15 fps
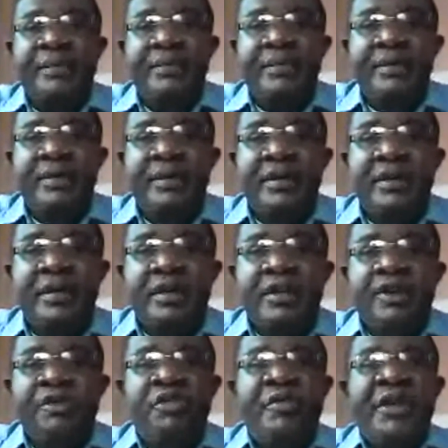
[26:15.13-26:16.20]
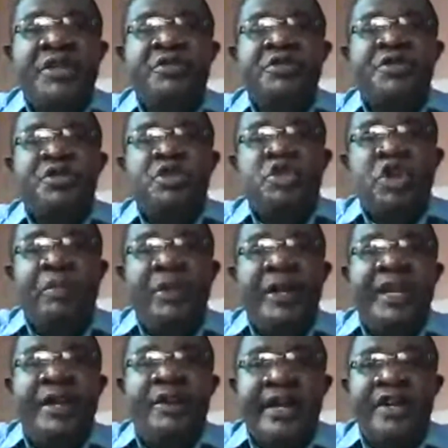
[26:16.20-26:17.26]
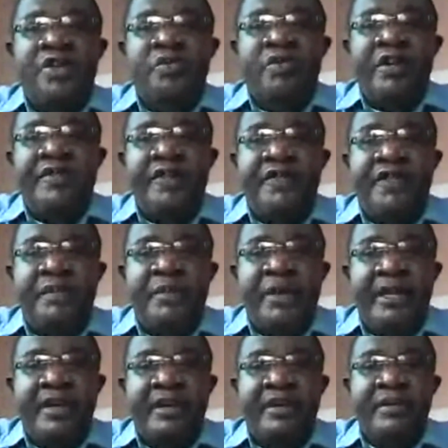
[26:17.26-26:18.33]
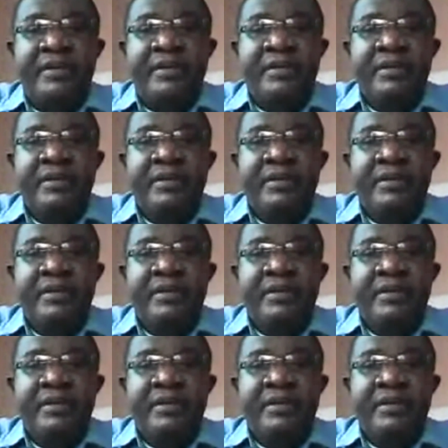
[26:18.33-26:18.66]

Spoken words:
We may choose to double the number and get to 150 million.